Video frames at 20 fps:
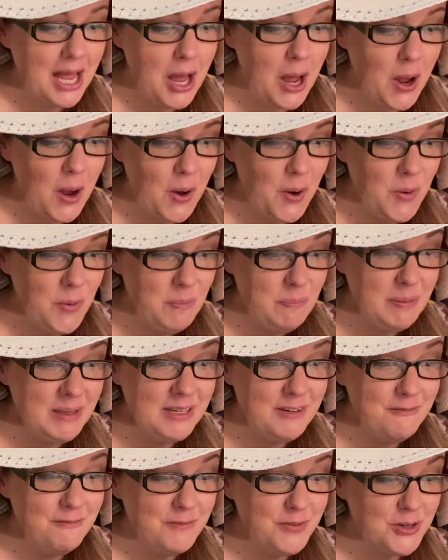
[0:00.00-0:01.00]

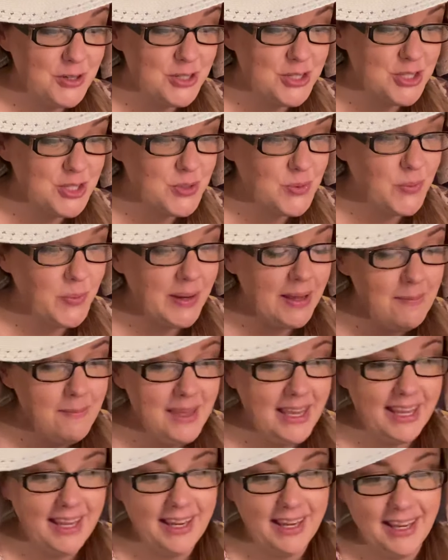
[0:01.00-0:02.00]
Open for
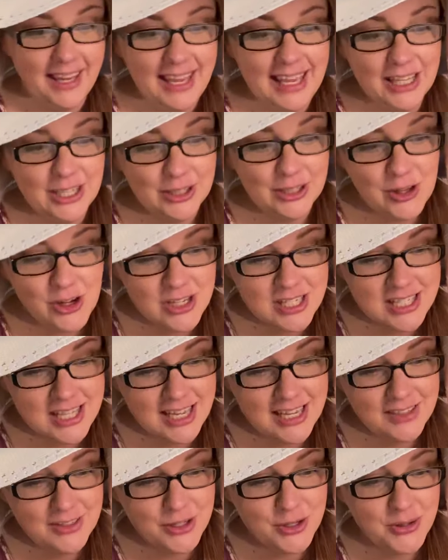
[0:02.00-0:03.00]
swimming. It looks
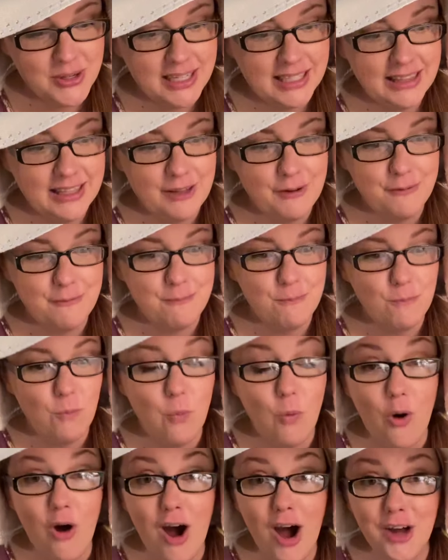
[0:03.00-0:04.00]
like they're in the
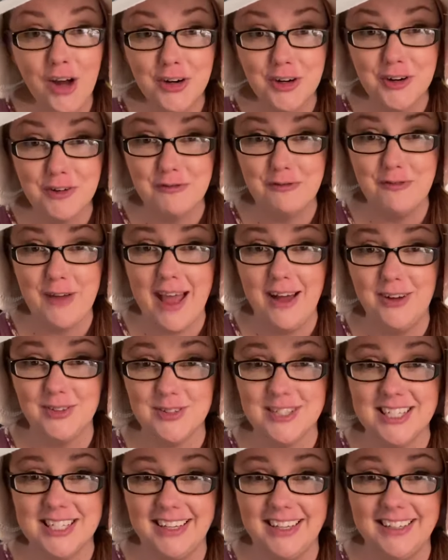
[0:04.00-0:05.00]
water
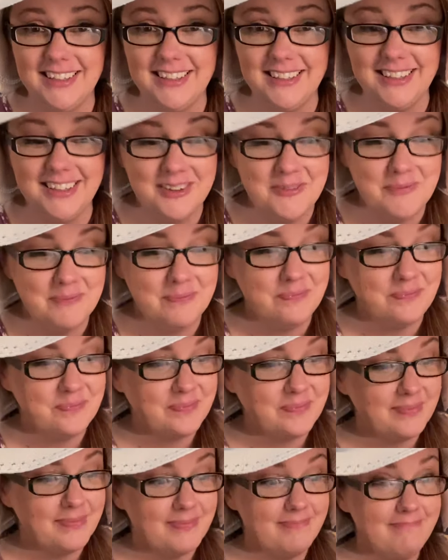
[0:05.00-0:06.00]
fountain.
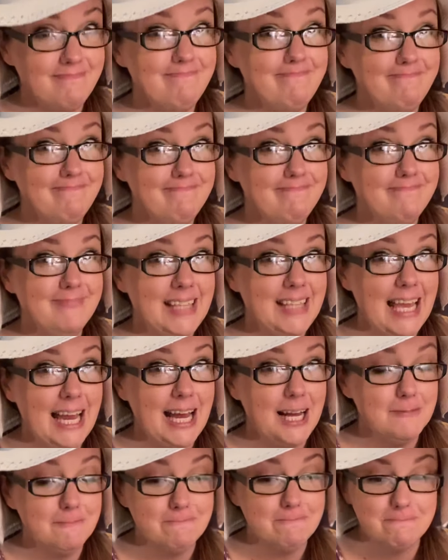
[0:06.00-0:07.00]

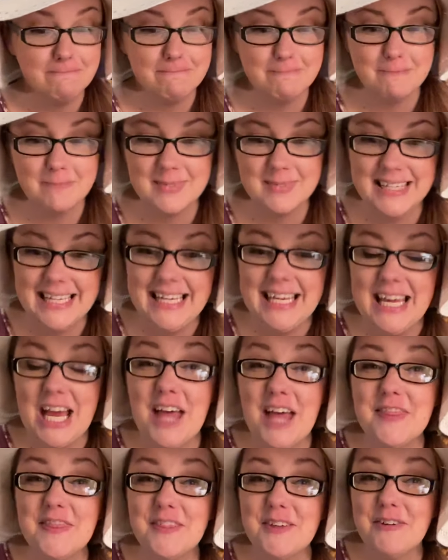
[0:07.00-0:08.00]
Yeah.
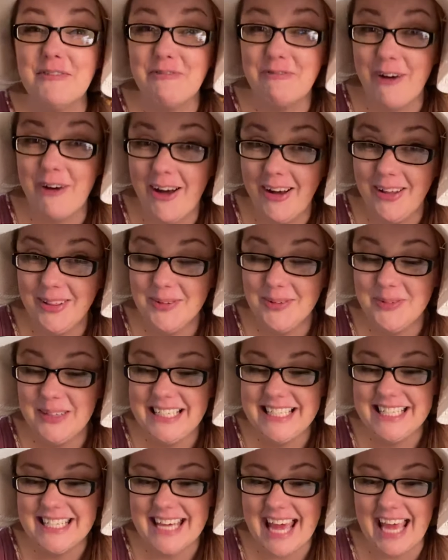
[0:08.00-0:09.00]
The
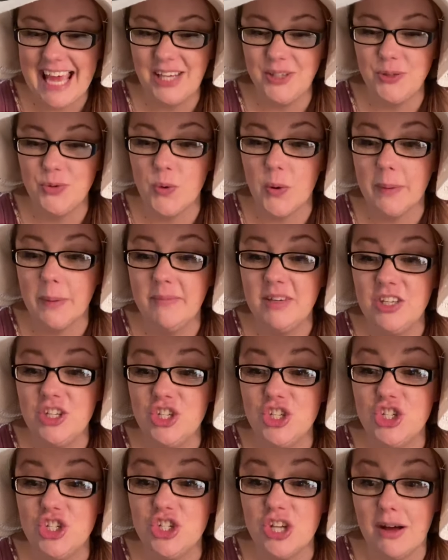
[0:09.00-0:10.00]
following day, Norman
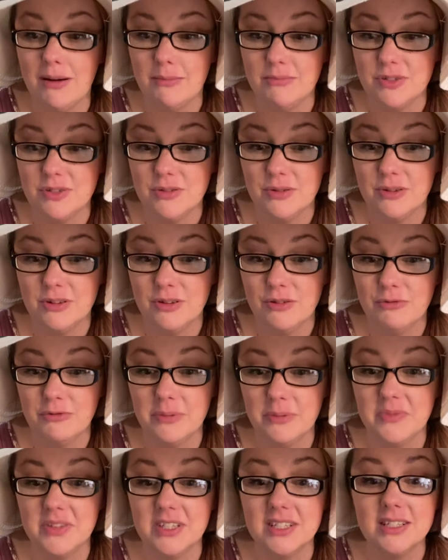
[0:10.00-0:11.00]
jumped
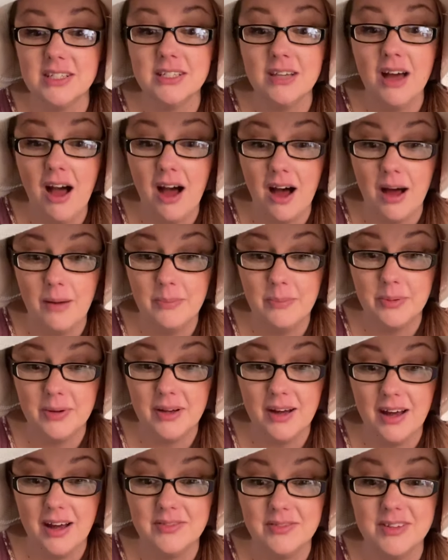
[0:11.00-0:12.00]
from the top
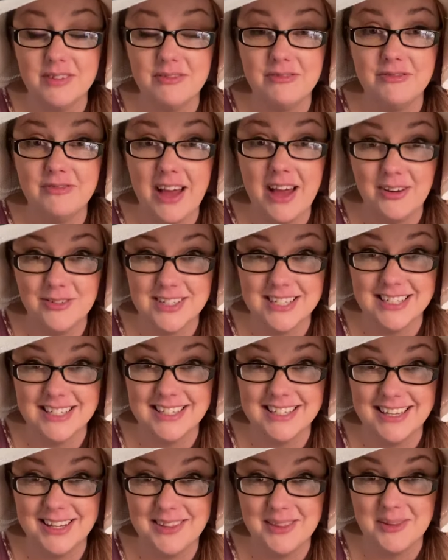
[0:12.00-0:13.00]
of the fountain
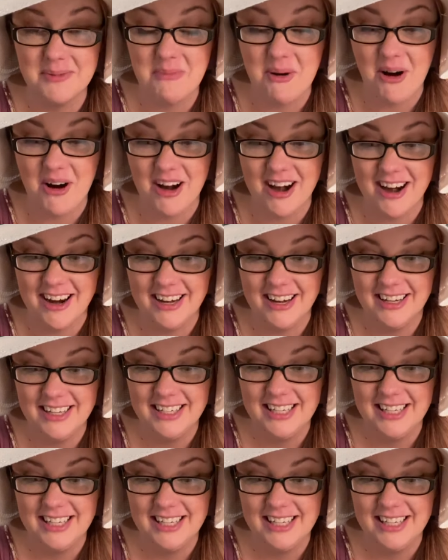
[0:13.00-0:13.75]
in the park.